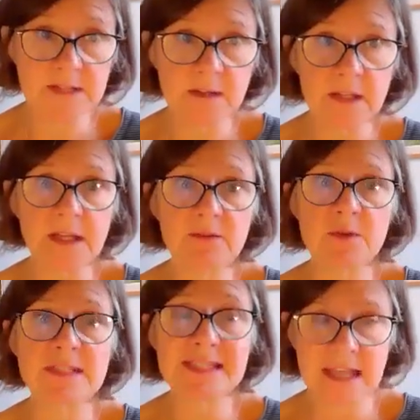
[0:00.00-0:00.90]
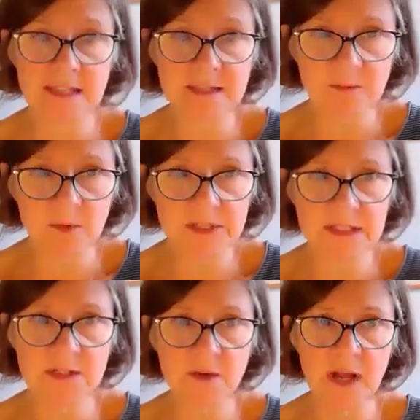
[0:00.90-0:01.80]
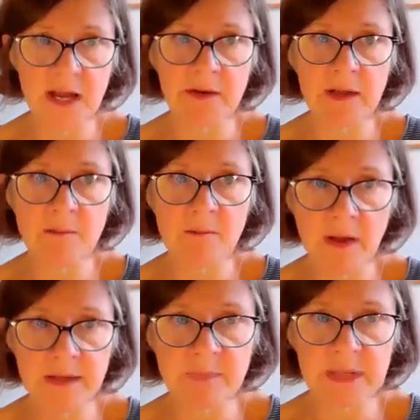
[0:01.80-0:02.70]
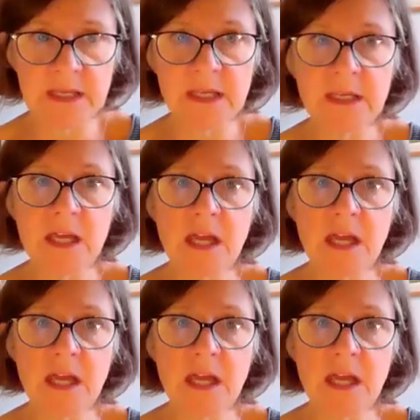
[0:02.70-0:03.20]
So they give you a sense of what it is your area might be